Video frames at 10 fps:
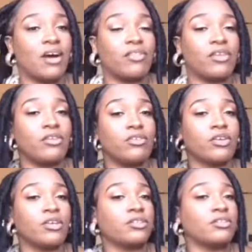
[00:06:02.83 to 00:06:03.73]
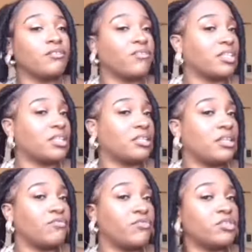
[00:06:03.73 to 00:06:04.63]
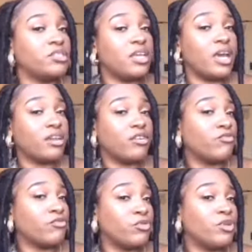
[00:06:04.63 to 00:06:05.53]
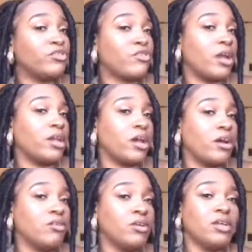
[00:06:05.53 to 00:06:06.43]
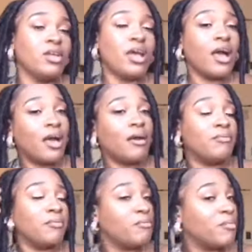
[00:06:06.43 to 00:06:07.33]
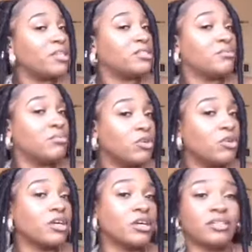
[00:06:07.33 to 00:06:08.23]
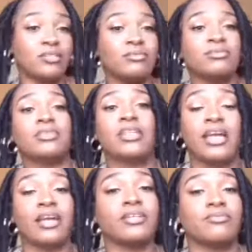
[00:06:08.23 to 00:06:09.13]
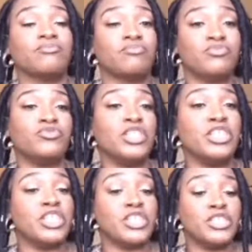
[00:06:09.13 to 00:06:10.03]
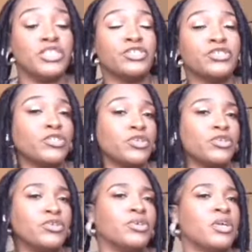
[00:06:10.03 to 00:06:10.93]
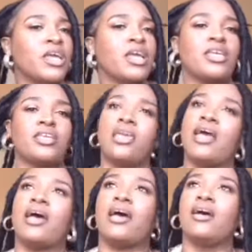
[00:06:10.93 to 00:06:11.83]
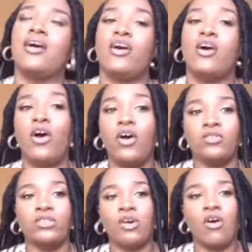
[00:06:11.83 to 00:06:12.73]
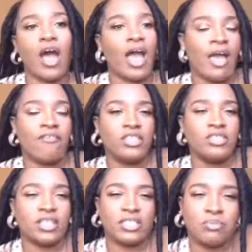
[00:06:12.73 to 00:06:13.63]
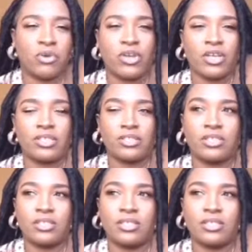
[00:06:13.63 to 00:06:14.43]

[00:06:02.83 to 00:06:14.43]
they look. The fact that they're frizzy and unruly right now makes them look like really good. So yeah. Also, I haven't experienced